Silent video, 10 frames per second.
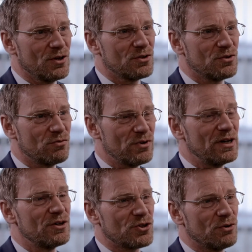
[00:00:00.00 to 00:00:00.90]
to
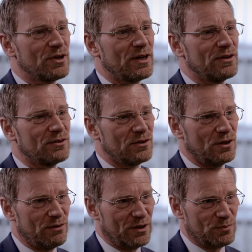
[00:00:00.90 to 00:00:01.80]
really showcase
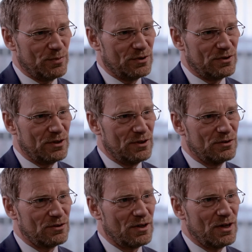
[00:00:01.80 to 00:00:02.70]
our
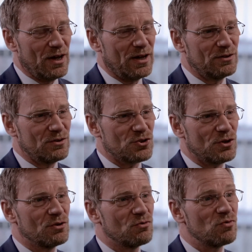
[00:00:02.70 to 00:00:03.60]
expertise and to
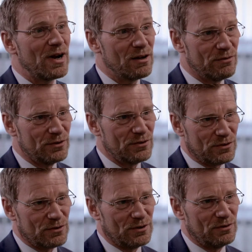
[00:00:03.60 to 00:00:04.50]
show the
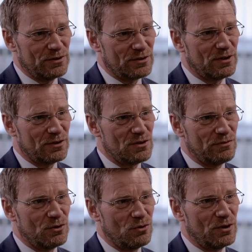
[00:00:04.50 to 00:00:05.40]
relevance of a
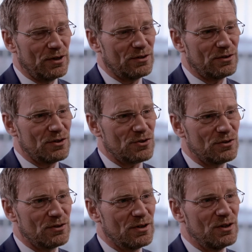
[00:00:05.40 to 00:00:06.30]
scientific
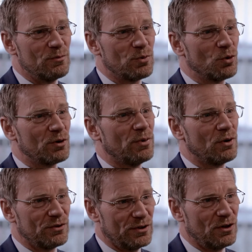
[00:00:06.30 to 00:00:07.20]
organisation in the broader
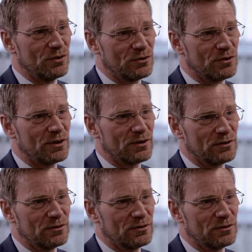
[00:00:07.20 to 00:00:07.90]
policy construct.